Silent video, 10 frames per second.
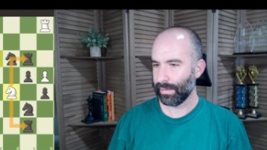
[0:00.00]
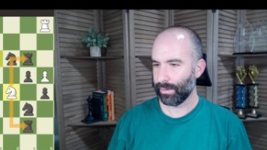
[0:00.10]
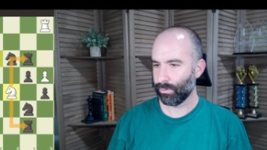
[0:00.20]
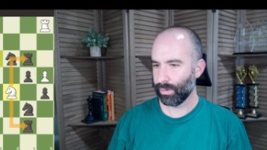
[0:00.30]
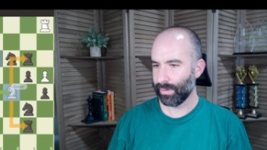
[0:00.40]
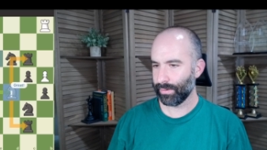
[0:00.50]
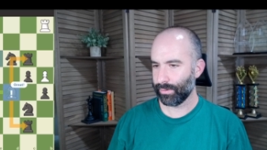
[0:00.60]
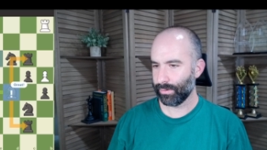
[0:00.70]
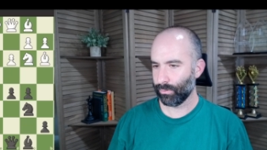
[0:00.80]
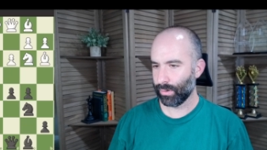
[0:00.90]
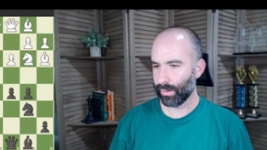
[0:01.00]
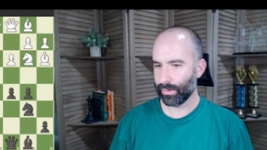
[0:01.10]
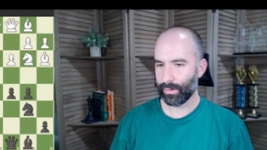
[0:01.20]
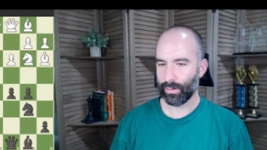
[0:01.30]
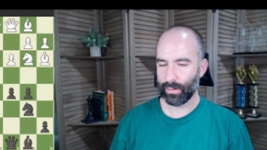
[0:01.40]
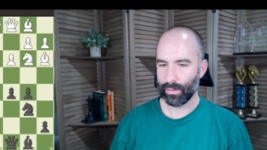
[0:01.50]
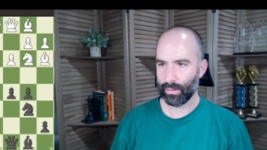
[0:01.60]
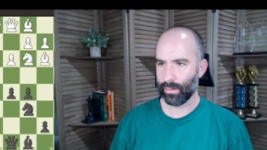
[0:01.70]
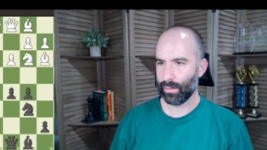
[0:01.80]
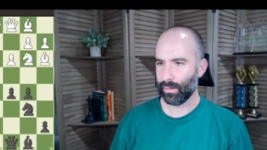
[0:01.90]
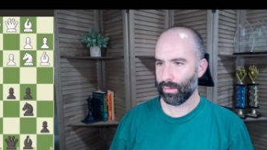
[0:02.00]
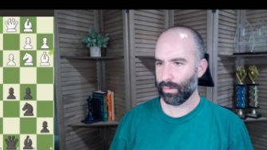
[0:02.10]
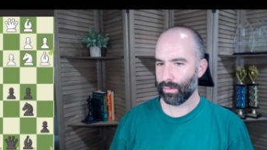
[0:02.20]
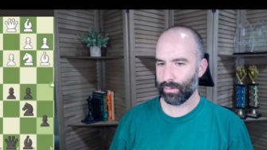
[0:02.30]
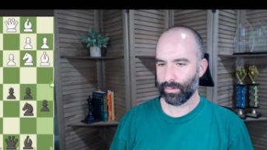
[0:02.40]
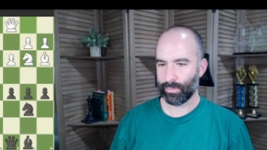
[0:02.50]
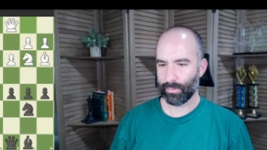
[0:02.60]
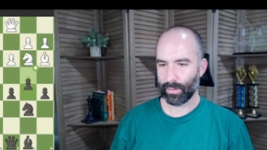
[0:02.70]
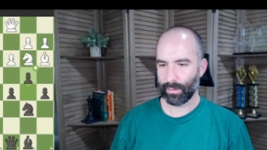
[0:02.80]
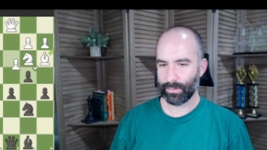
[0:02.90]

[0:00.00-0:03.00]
And what about, there's one other, I was